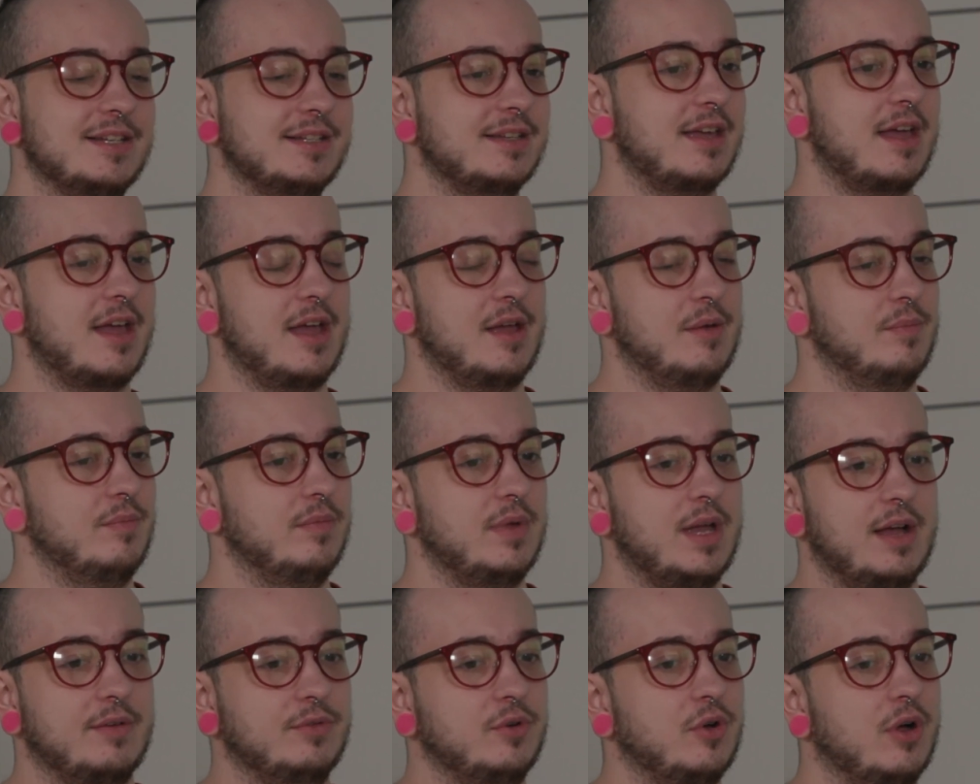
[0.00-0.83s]
Because
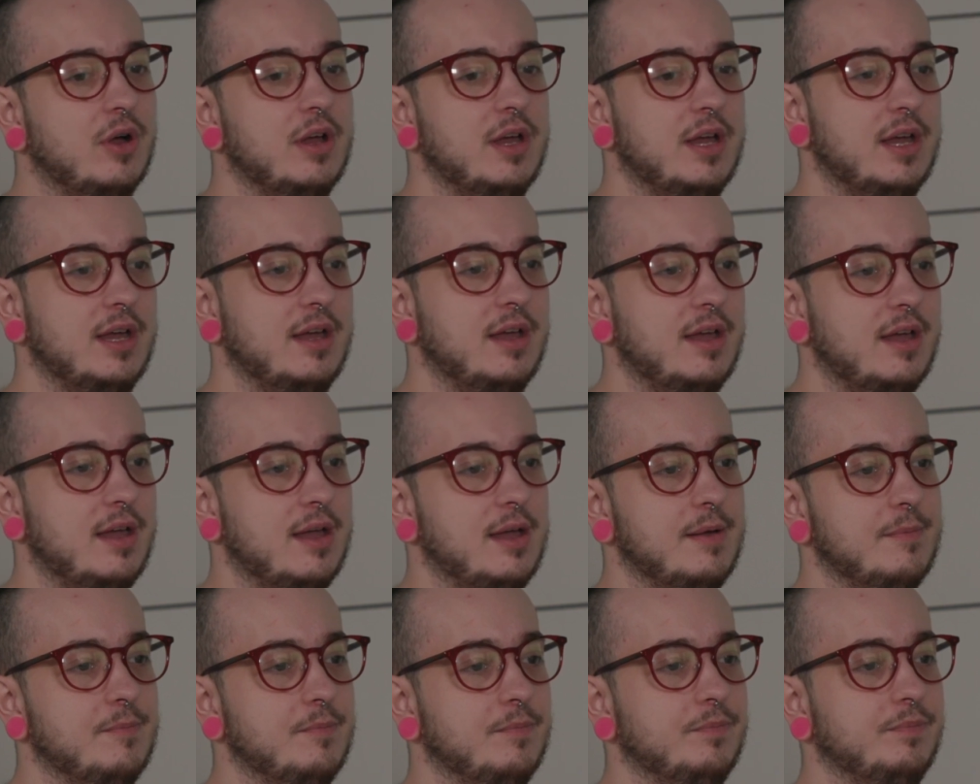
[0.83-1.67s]
I've got
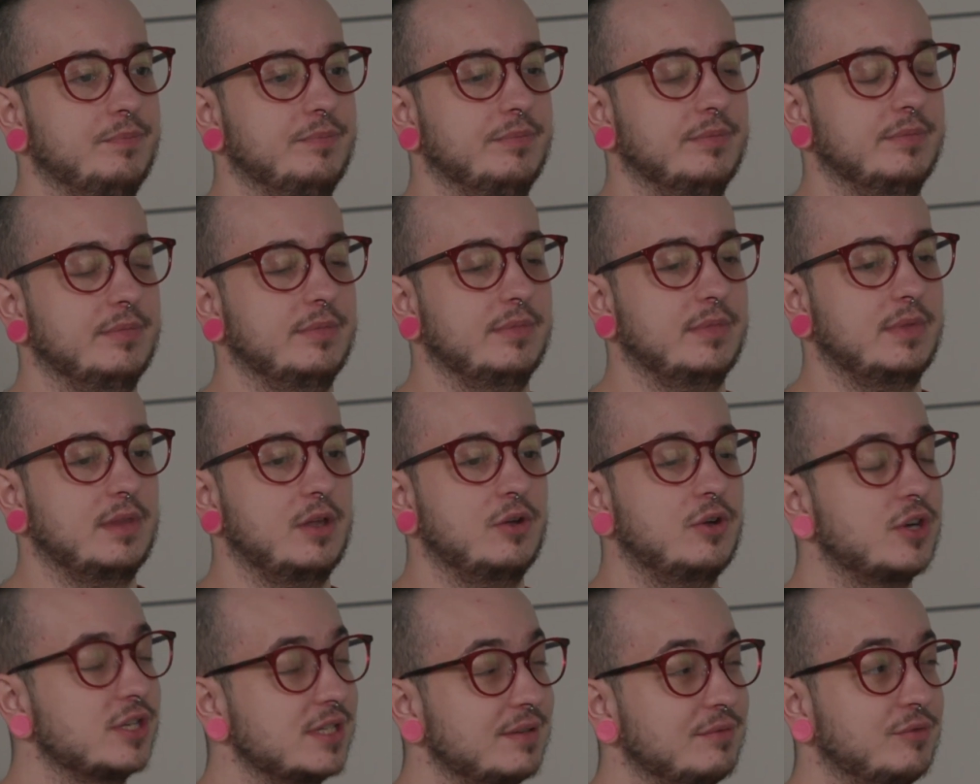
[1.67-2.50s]
a
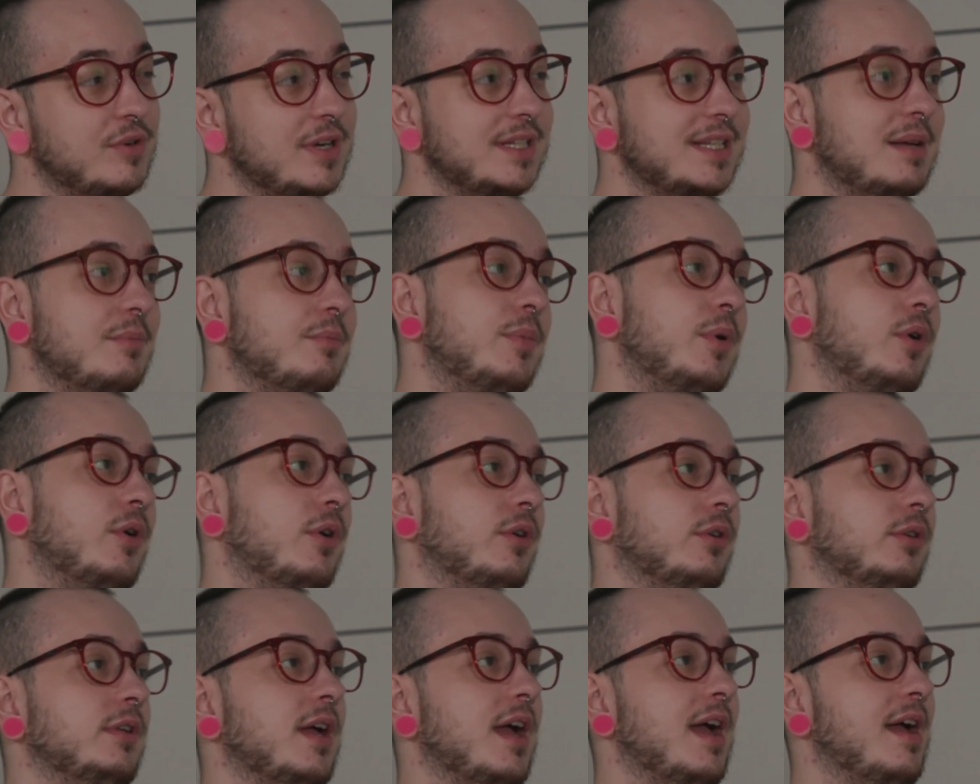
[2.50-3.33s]
cousin, for
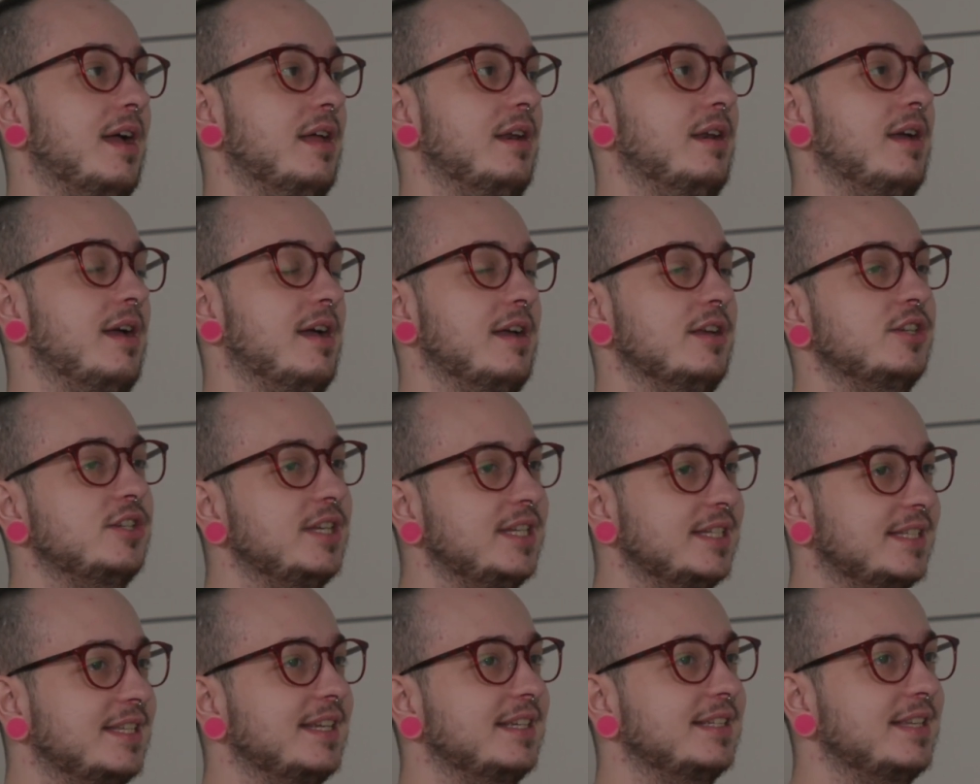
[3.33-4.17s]
example, and
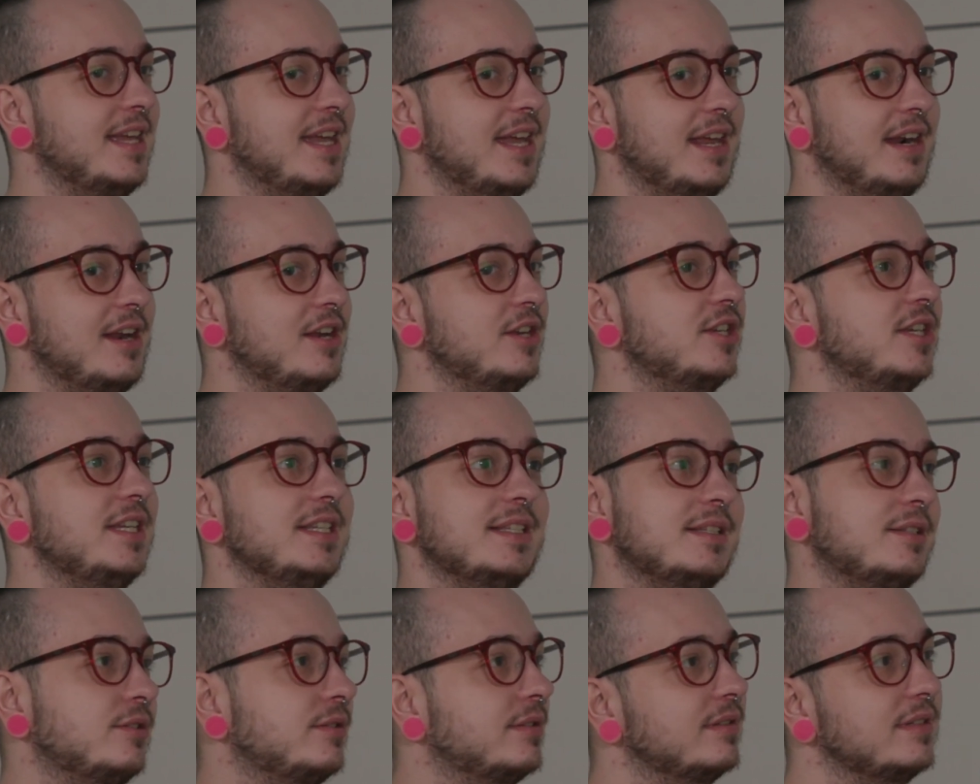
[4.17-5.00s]
she's 16, and
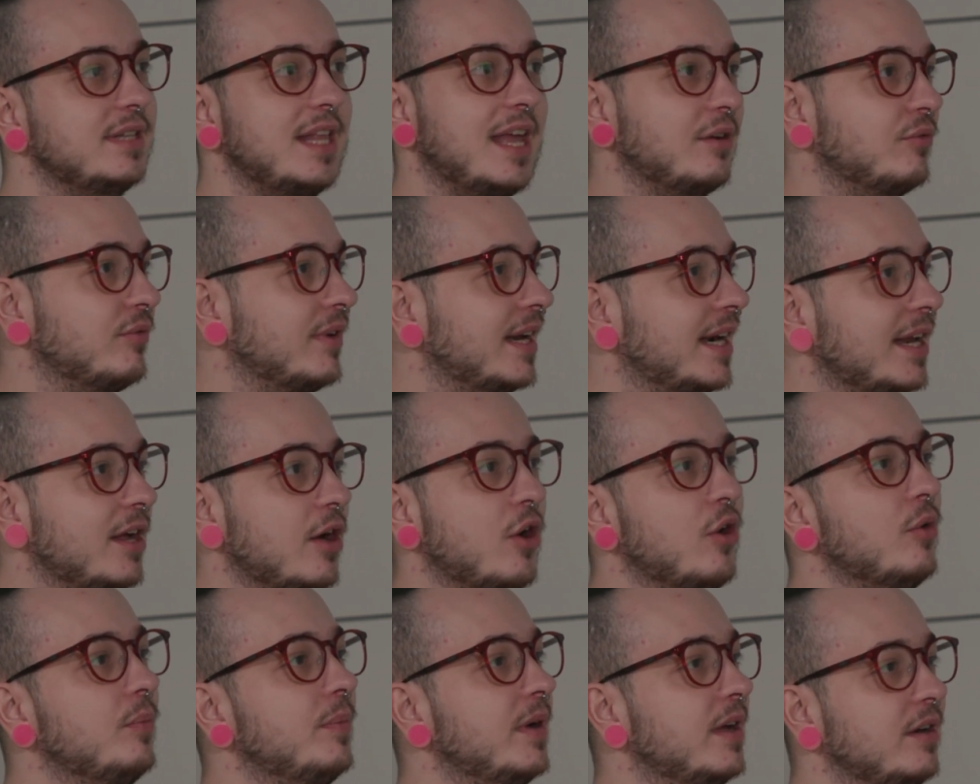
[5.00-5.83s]
she's like really
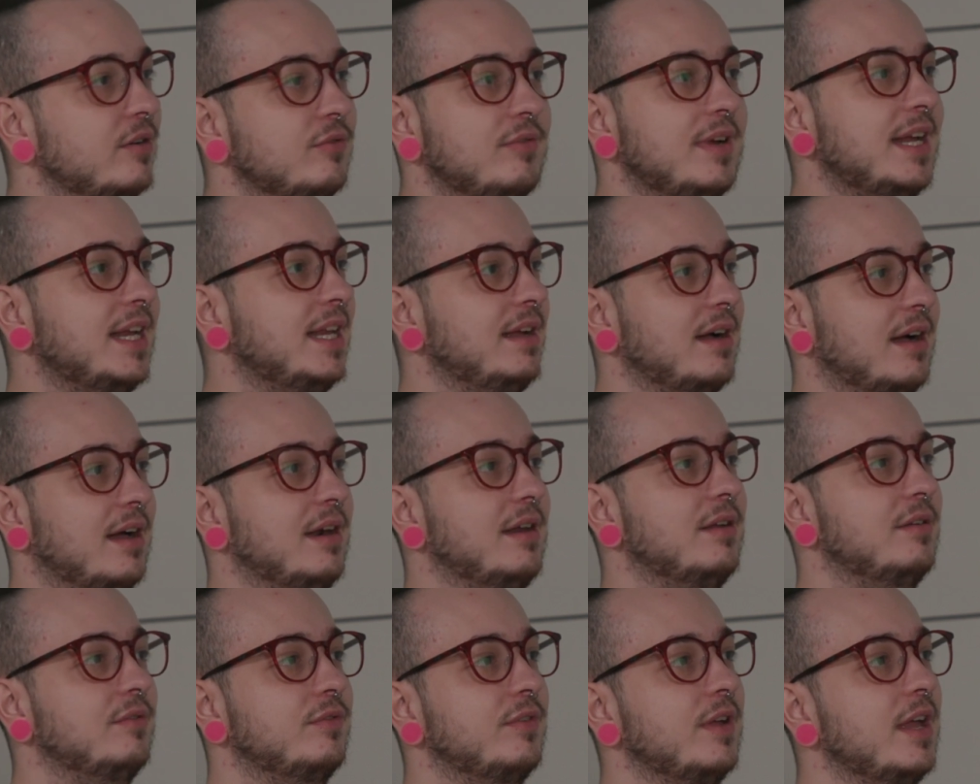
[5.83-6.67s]
open, really
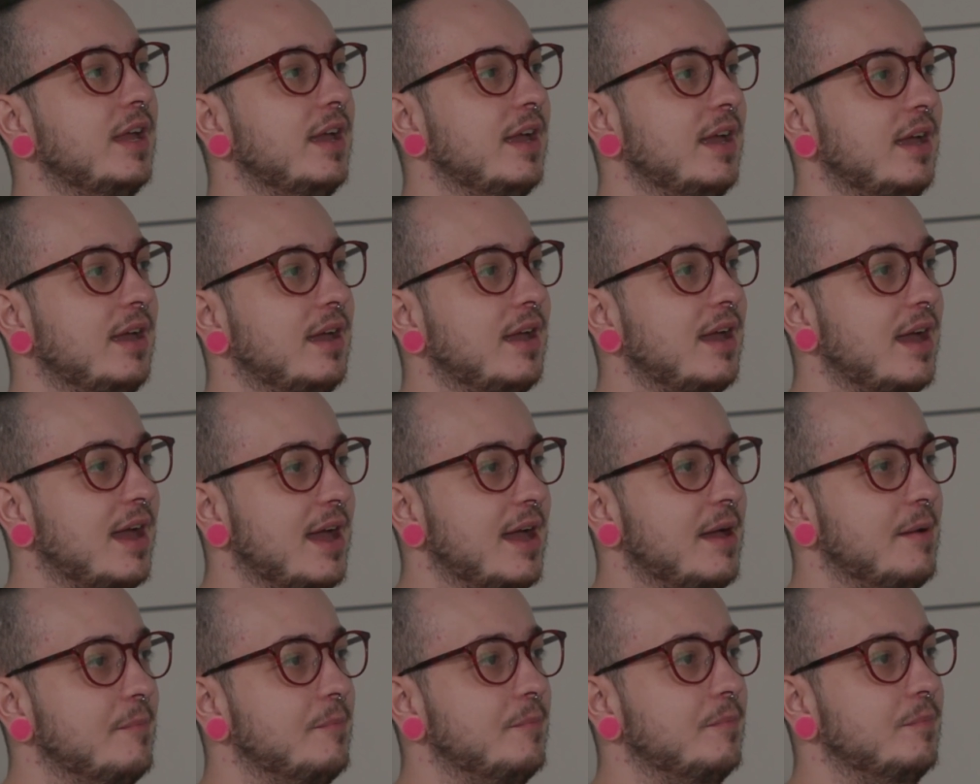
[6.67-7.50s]
kind
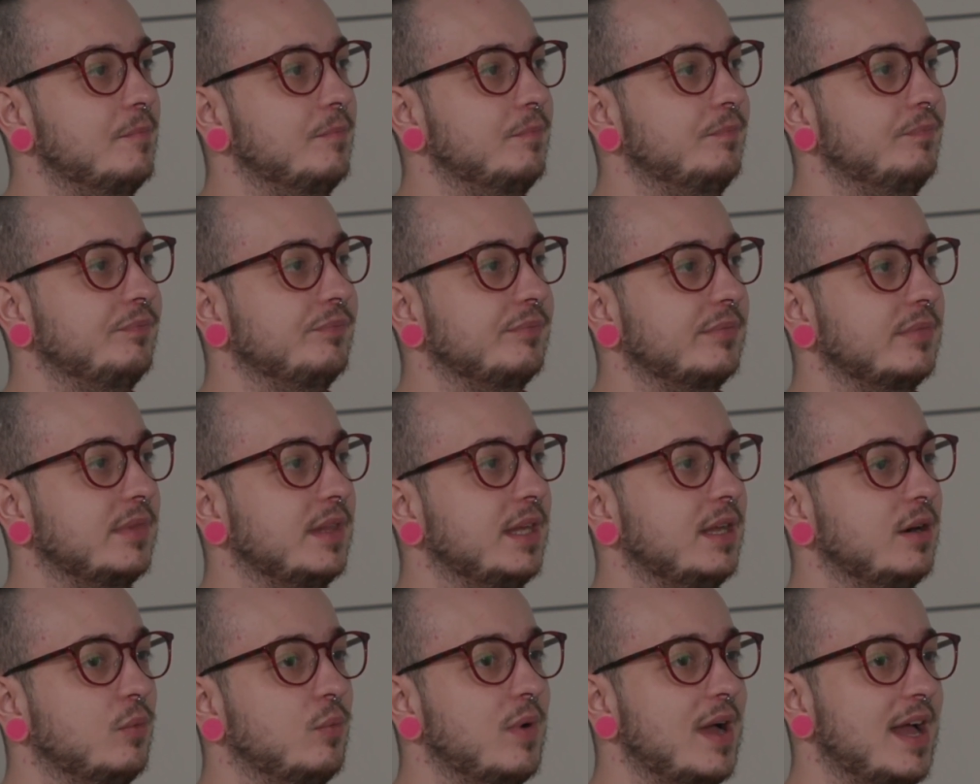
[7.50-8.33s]
of
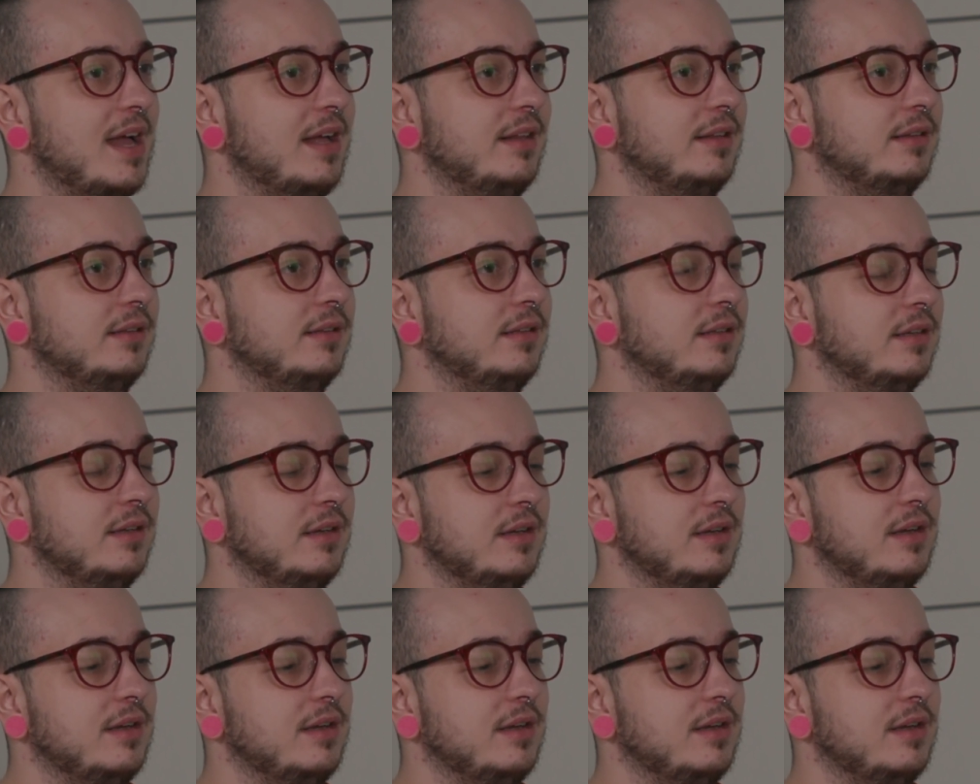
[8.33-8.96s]
you know, well.